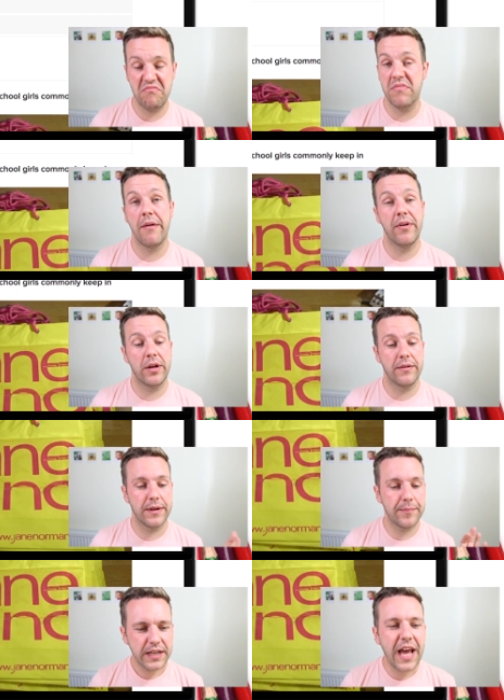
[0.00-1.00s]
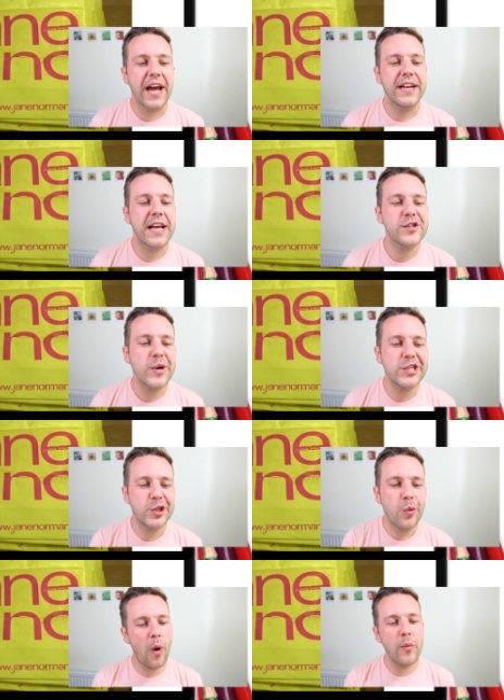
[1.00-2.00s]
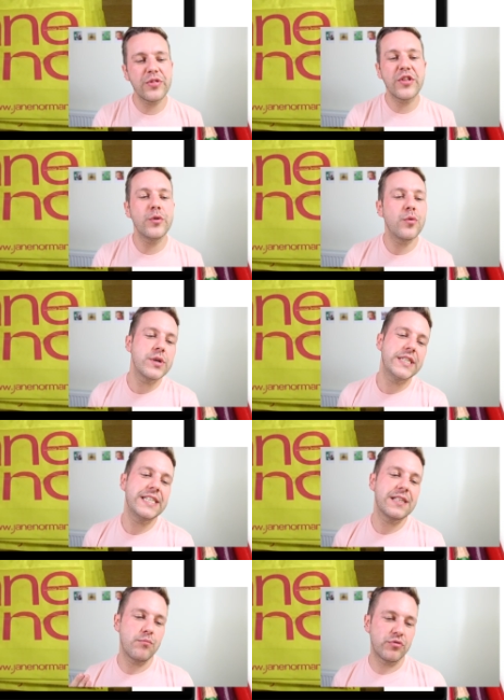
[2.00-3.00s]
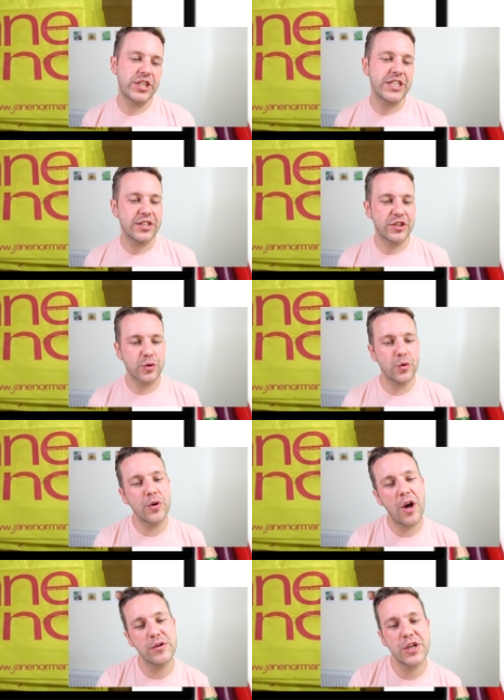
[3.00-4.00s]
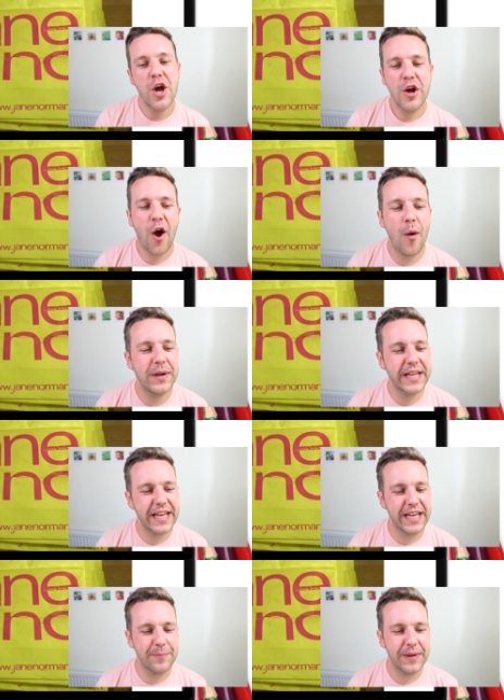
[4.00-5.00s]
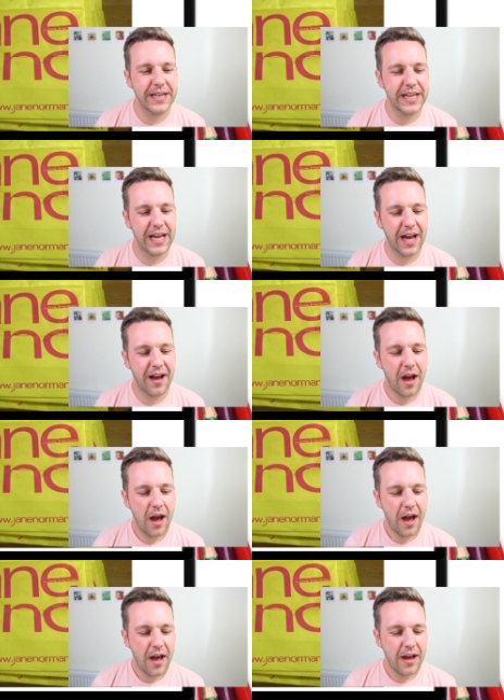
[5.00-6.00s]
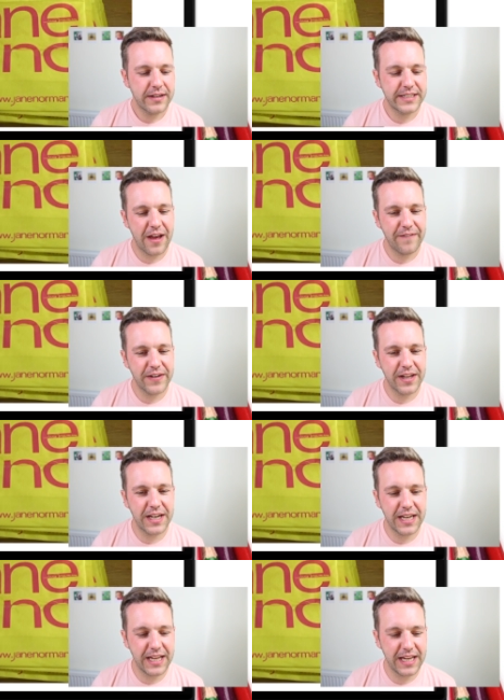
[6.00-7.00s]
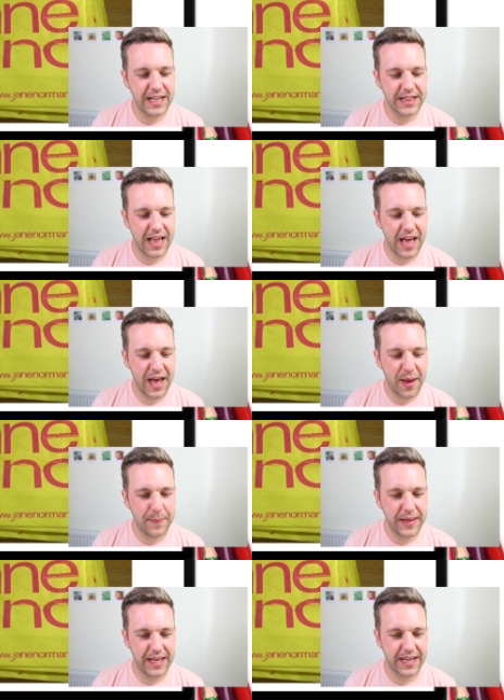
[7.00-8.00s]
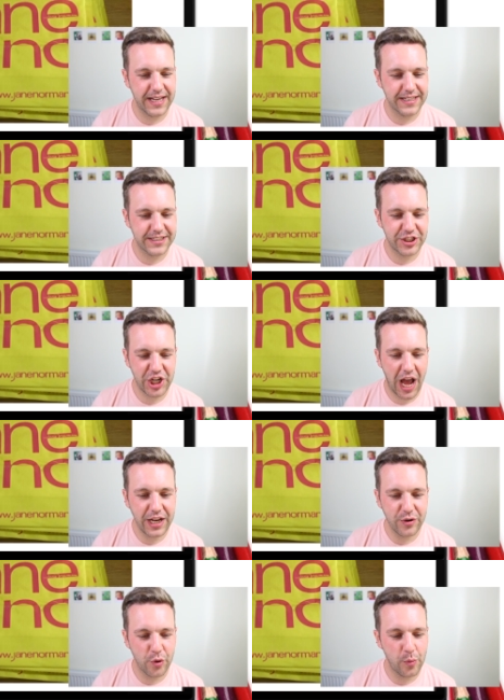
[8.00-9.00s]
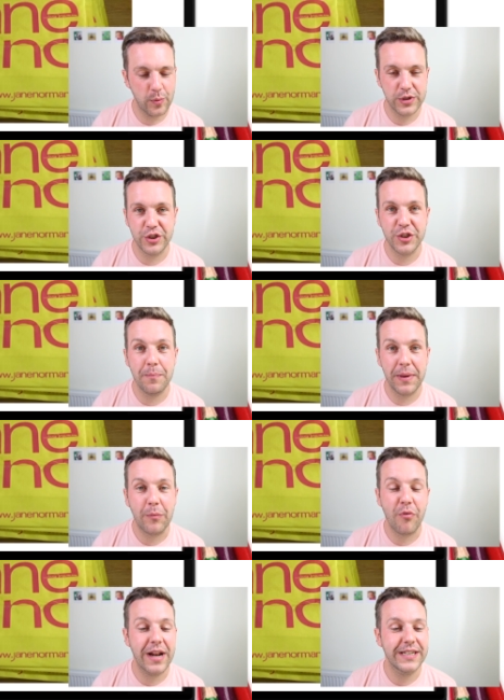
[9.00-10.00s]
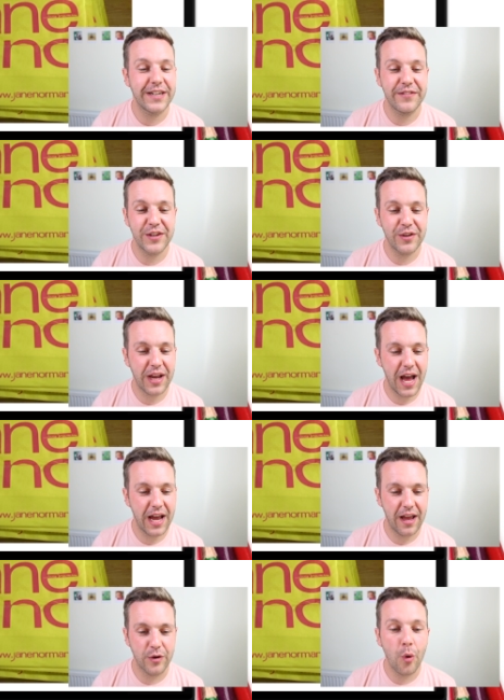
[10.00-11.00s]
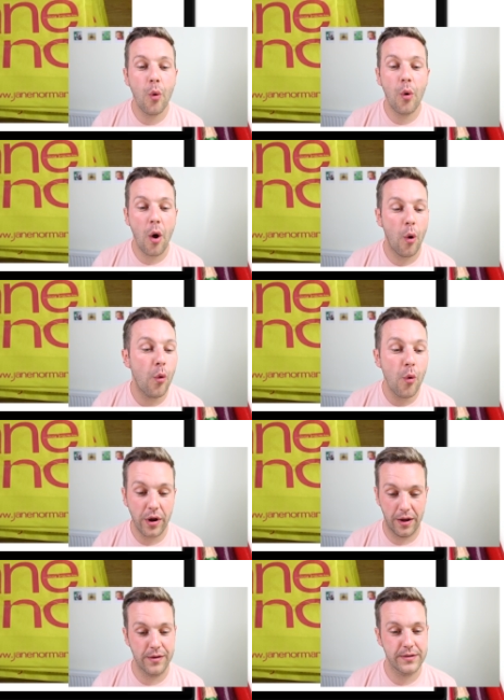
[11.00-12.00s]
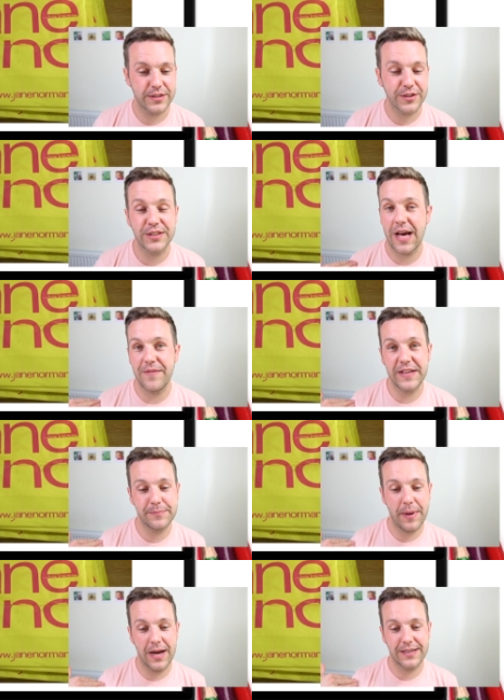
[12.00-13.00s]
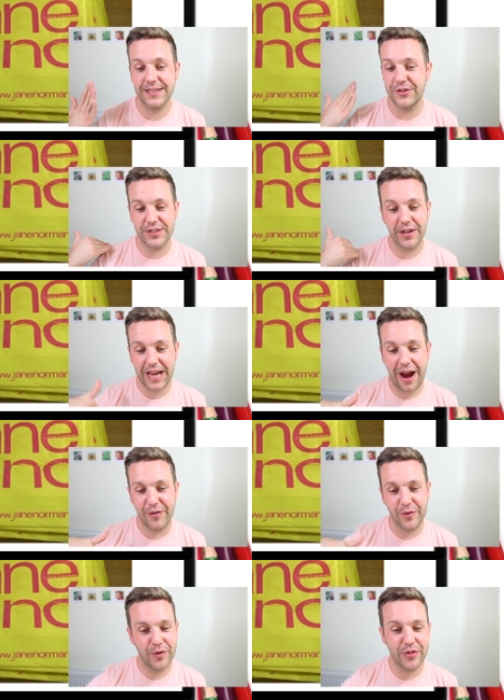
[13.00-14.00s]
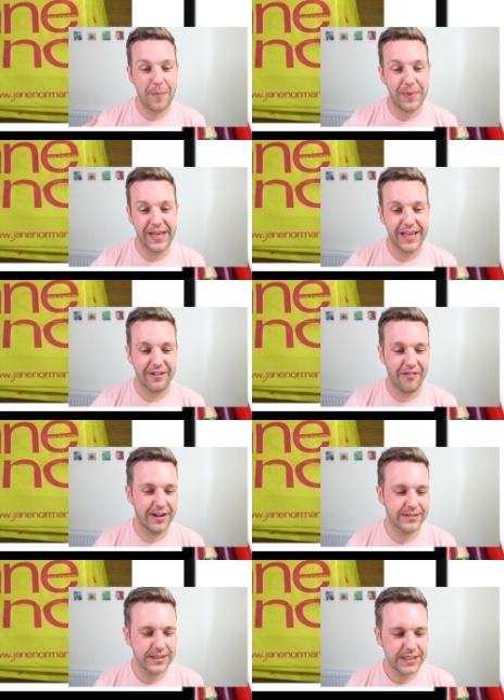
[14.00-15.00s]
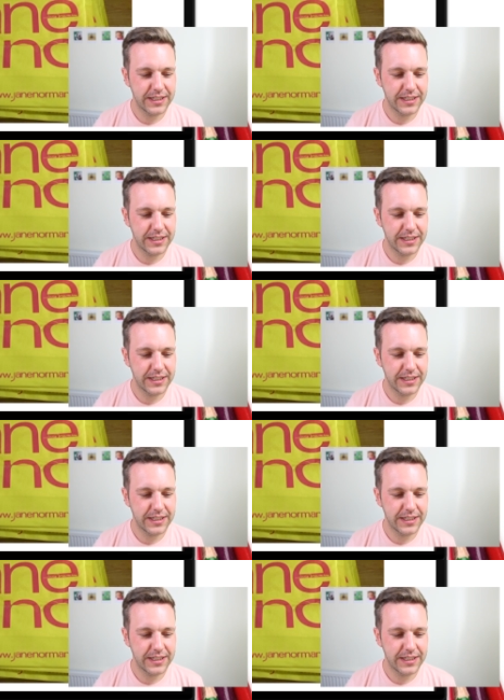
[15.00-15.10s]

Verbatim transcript: Never heard of it. Okay, next question. What would the naughtiest British schoolgirls commonly keep in here? definitely their PE kit. It's Jane Norman was such a big brand here in the UK and all girls used to have these bags and just like carry all their PE kit around.